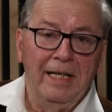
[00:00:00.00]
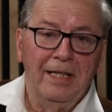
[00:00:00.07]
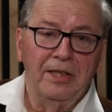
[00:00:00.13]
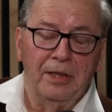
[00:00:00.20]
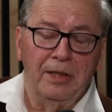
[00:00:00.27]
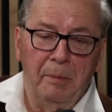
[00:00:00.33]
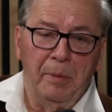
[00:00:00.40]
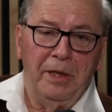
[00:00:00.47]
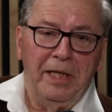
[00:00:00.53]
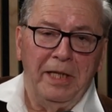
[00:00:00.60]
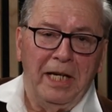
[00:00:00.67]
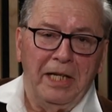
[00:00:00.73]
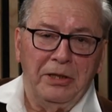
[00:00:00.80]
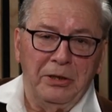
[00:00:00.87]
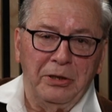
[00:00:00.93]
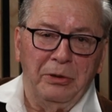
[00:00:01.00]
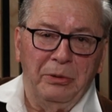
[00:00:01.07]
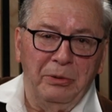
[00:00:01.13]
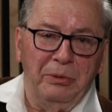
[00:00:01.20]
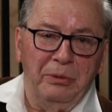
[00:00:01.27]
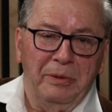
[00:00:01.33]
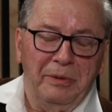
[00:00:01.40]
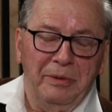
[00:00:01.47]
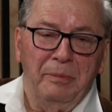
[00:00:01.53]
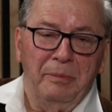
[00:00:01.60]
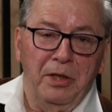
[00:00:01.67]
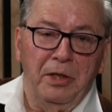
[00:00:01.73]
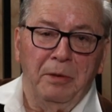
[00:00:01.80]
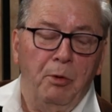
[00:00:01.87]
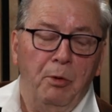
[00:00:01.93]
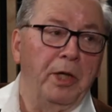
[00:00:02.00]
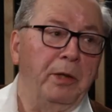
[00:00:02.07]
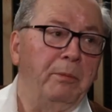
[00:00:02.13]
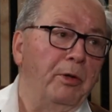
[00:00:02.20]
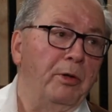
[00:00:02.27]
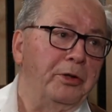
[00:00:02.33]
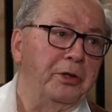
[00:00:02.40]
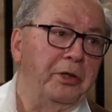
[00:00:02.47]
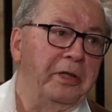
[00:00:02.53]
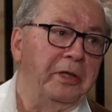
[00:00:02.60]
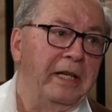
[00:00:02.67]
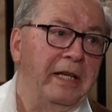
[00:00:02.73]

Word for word: Somebody has to be the point person.